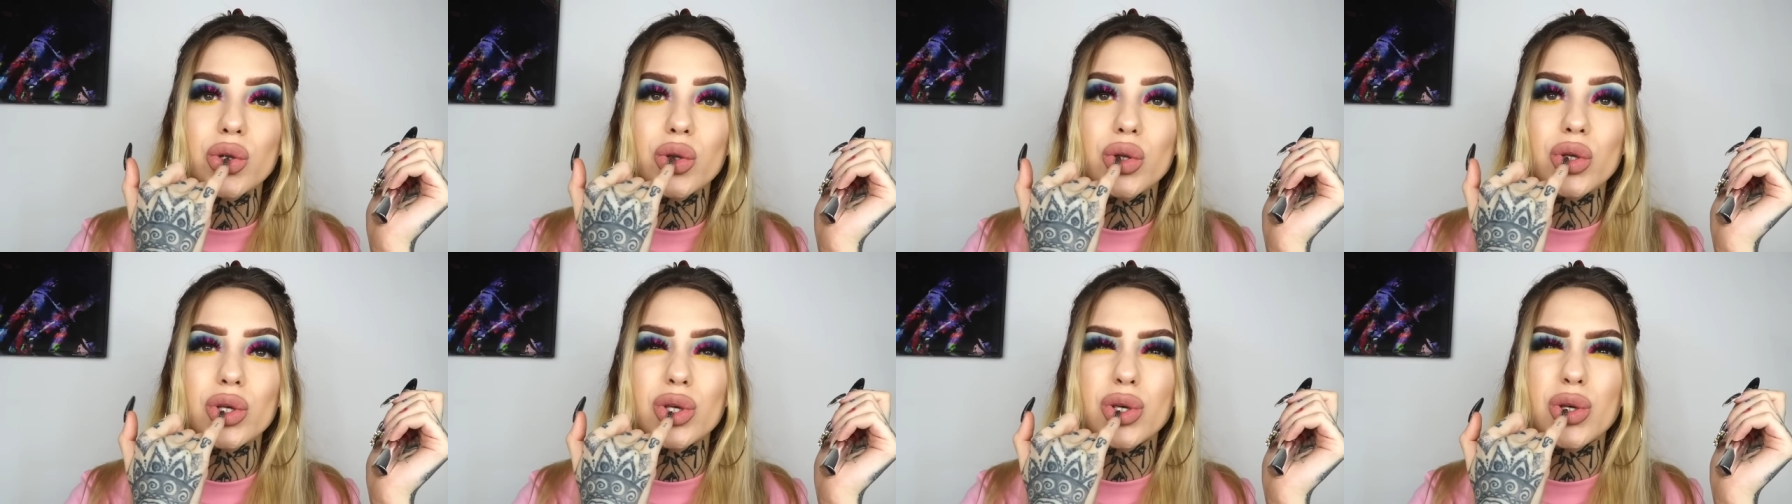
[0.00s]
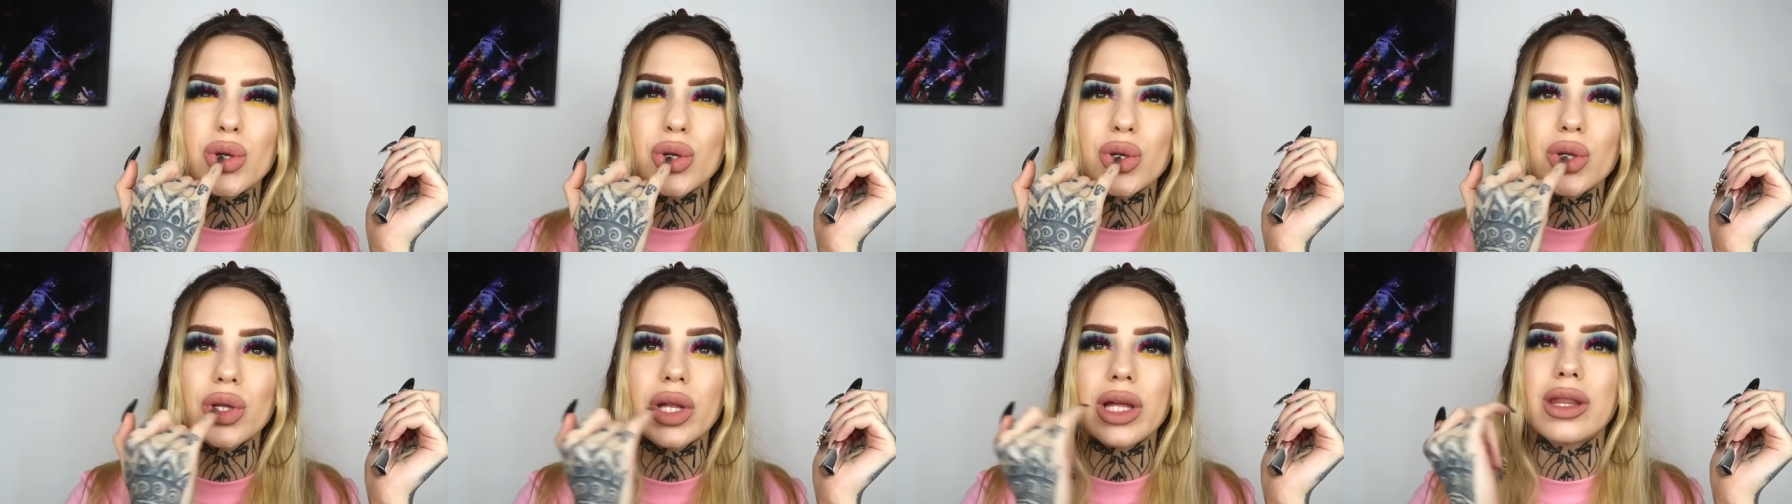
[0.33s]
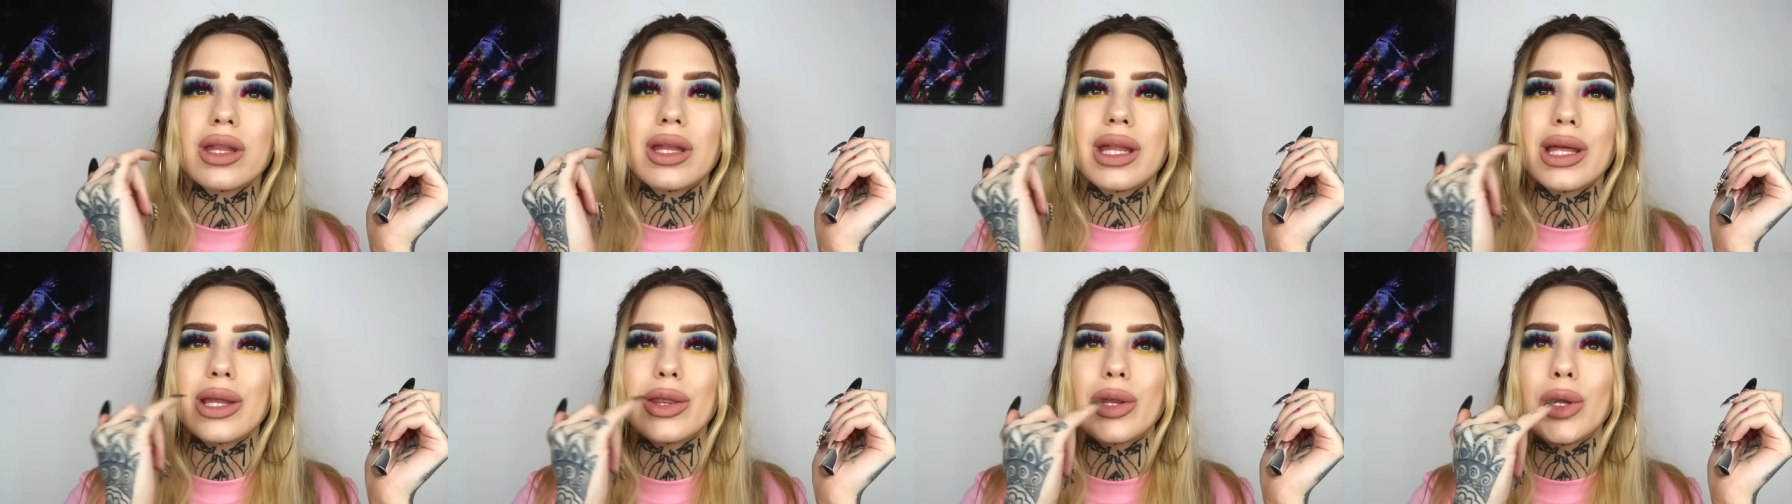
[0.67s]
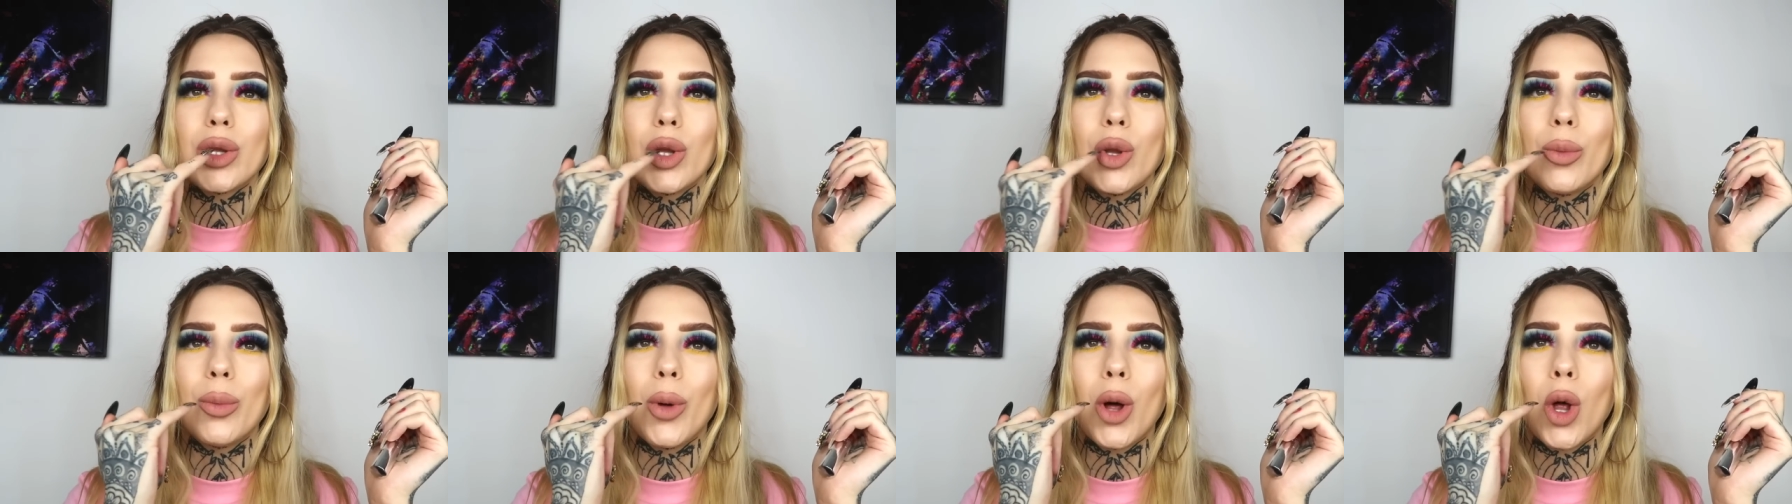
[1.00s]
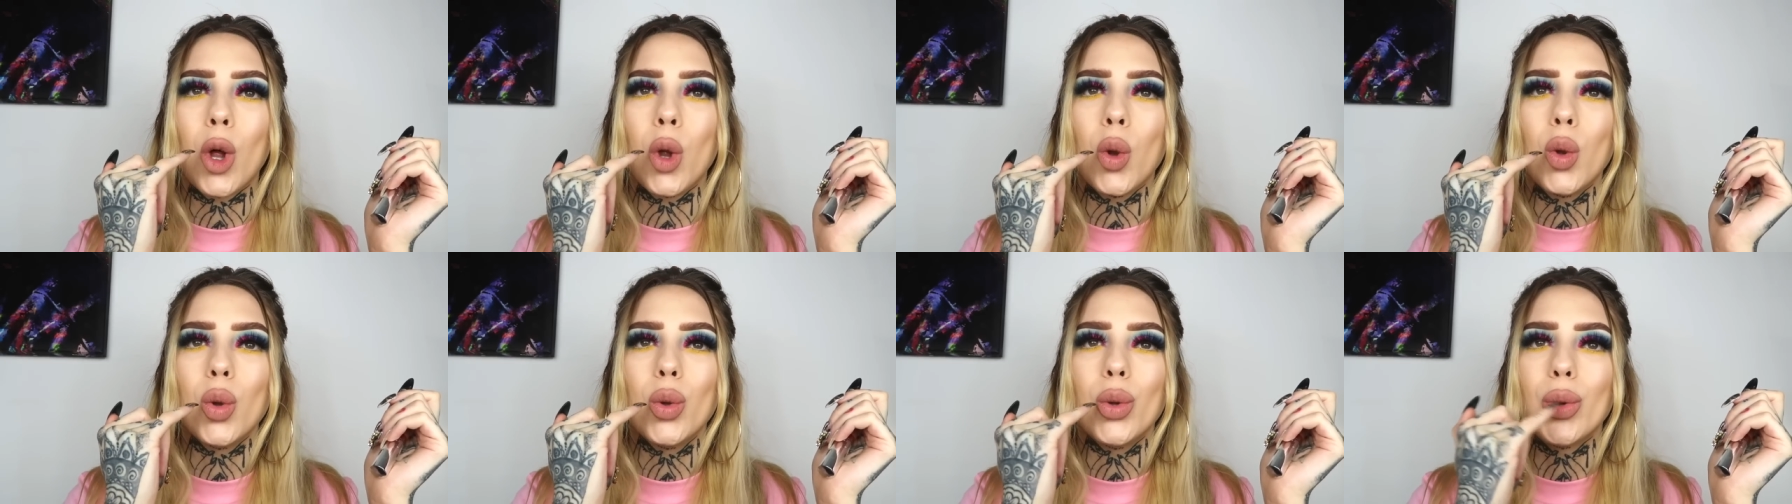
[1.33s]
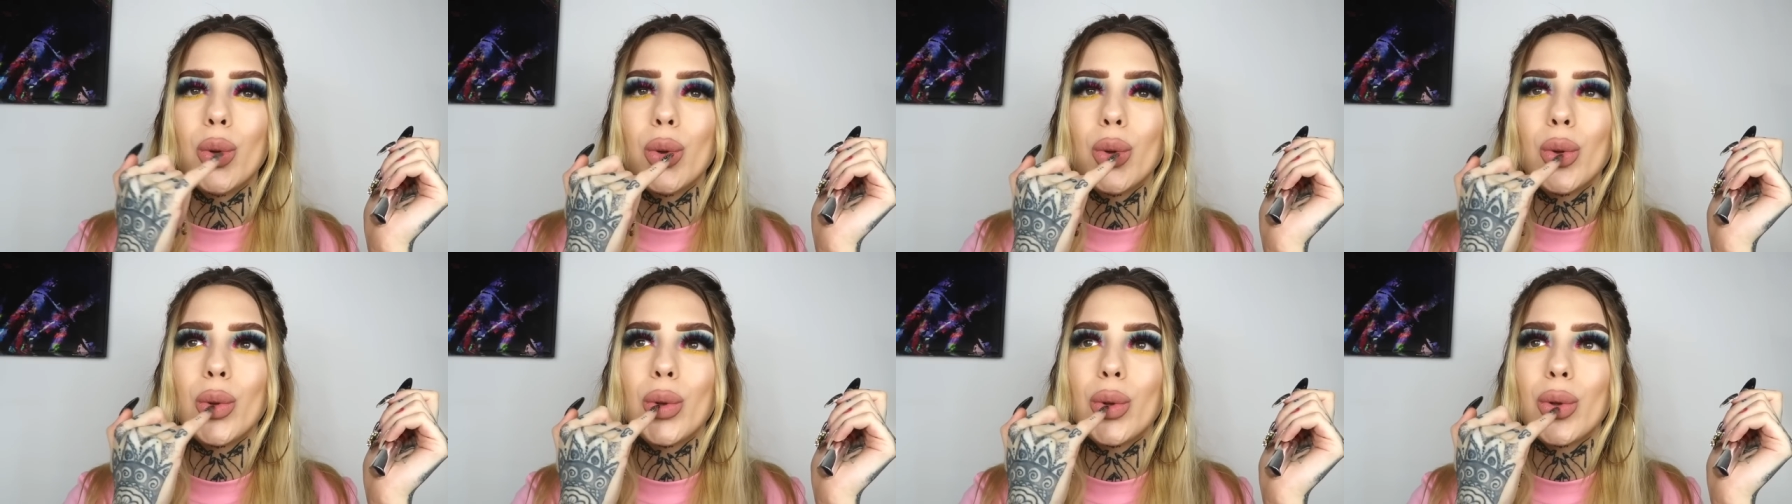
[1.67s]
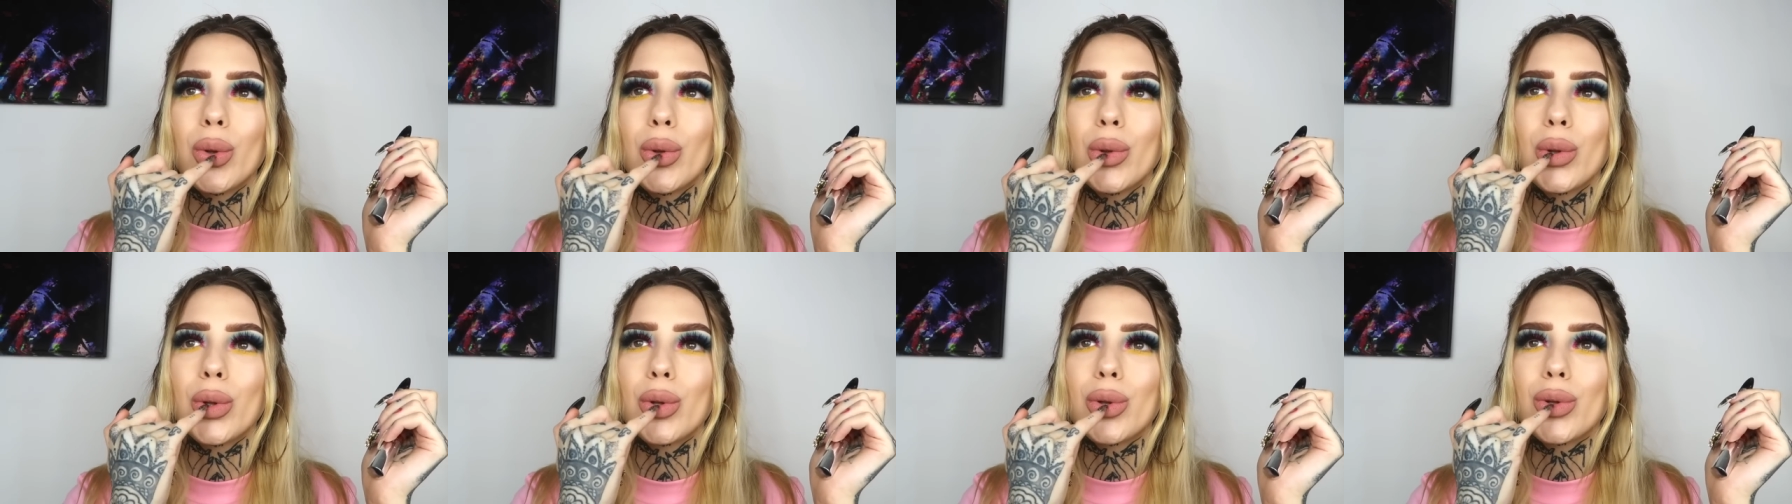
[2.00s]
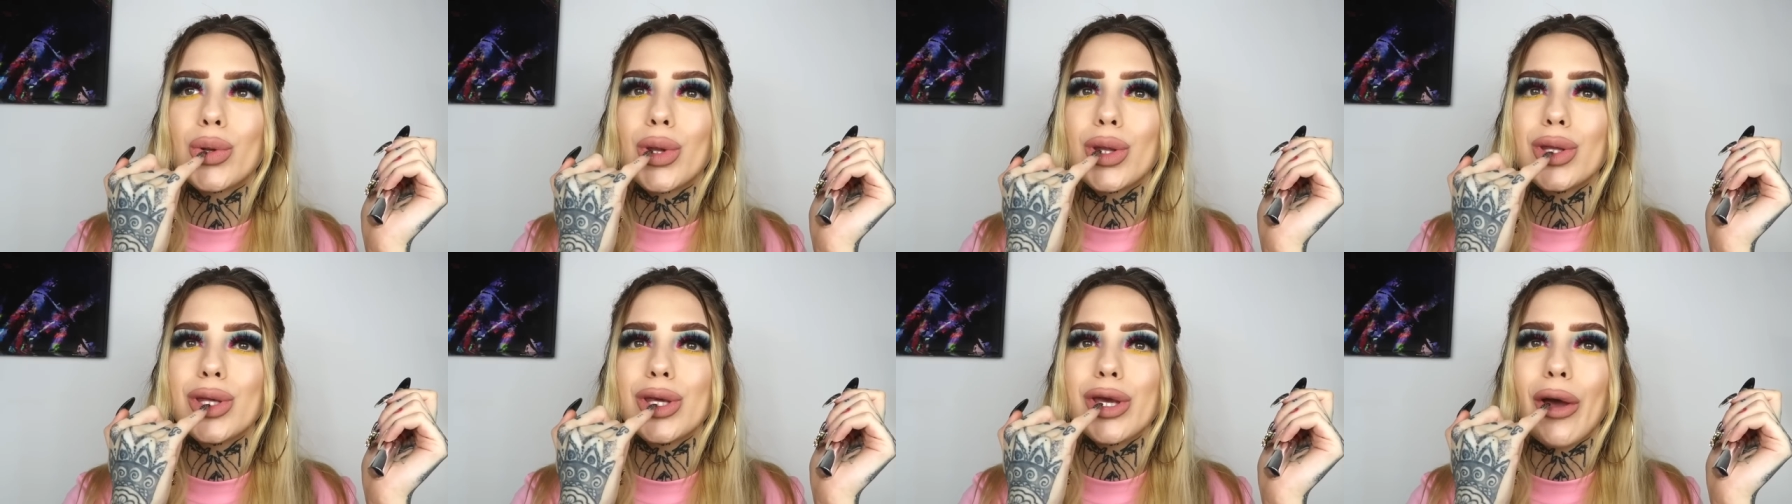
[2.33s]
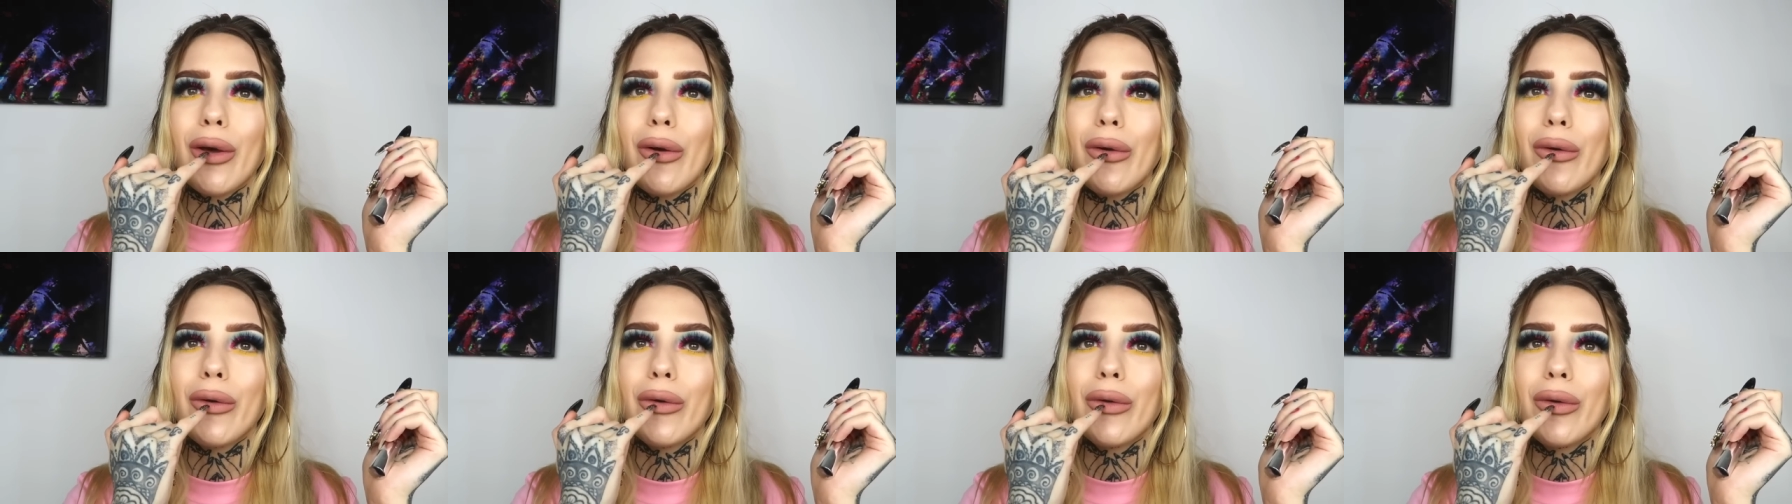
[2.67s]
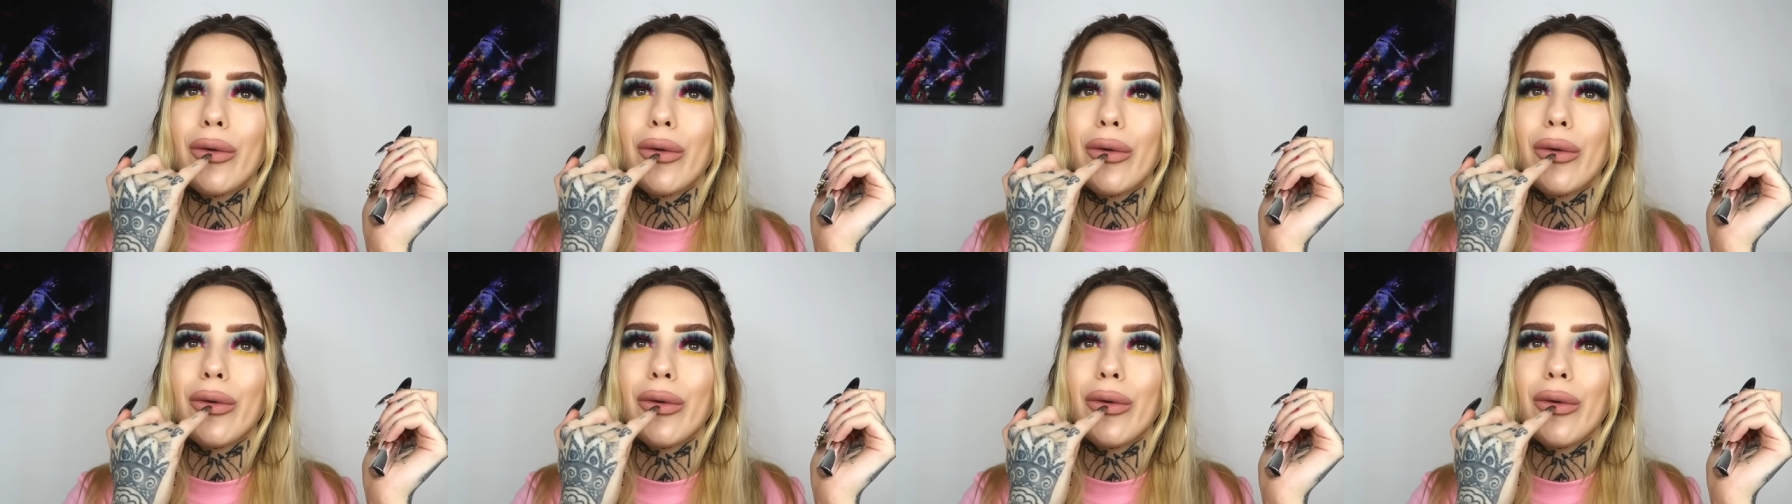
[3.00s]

like here, like the, like the little butthole thing you get.